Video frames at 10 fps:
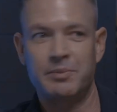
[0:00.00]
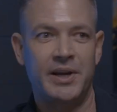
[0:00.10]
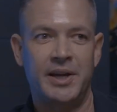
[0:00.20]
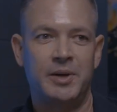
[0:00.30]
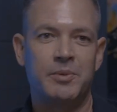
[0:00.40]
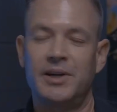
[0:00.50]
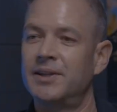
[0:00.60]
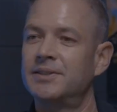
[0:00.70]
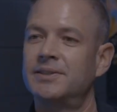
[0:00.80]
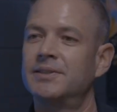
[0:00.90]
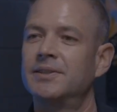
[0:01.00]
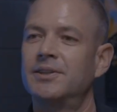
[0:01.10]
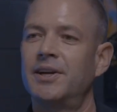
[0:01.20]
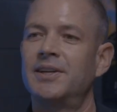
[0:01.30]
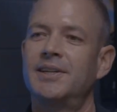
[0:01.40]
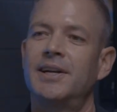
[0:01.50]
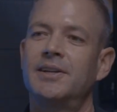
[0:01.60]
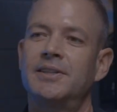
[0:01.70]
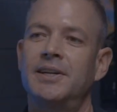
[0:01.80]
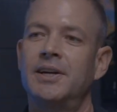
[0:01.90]
paying any money, that's creating debt
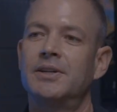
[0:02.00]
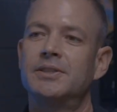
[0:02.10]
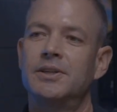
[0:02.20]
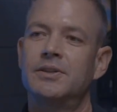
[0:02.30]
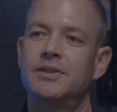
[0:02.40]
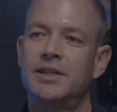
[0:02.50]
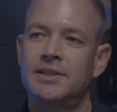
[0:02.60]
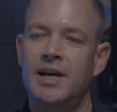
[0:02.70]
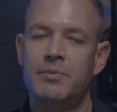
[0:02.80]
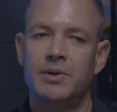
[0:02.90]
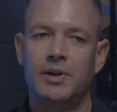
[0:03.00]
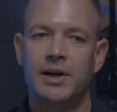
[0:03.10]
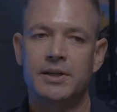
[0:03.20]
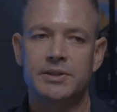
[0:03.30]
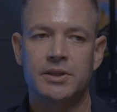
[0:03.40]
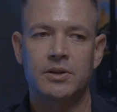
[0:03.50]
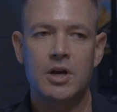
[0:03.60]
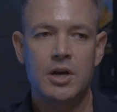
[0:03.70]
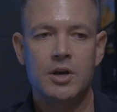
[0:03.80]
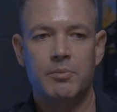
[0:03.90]
out of thin air. So it doesn't happen a lot. So
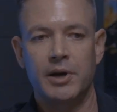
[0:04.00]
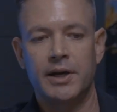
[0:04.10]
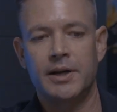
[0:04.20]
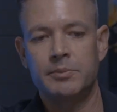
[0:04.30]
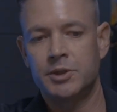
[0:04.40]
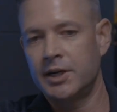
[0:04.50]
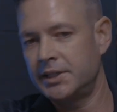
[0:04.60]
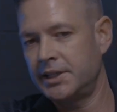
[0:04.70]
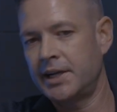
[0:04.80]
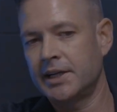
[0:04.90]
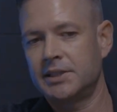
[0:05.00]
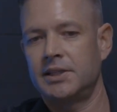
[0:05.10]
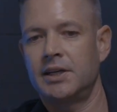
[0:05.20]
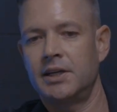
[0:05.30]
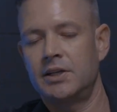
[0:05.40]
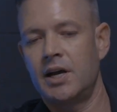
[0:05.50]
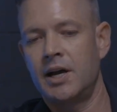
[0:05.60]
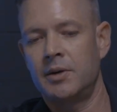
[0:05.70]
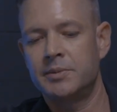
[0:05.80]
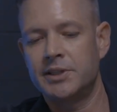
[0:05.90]
but I'm trying to 10x
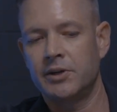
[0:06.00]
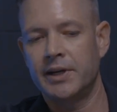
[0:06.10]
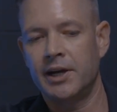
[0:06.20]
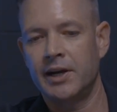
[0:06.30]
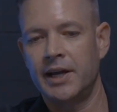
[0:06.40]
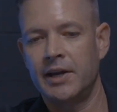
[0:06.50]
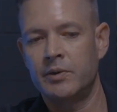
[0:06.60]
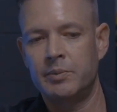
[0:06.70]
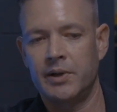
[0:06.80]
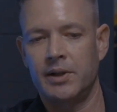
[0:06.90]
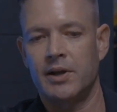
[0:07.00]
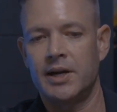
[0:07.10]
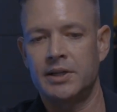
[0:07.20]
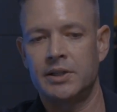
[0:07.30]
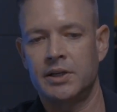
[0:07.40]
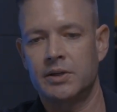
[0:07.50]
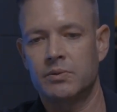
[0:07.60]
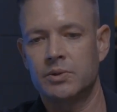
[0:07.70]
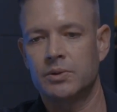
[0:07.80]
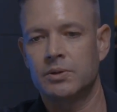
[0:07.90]
the seller carry gain. We play a lot in the
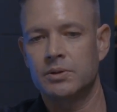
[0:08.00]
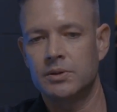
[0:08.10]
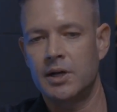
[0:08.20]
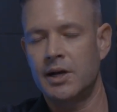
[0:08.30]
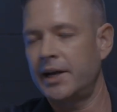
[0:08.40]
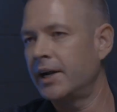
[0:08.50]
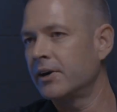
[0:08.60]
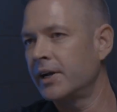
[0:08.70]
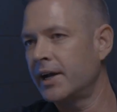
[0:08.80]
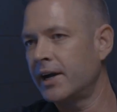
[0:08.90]
rural area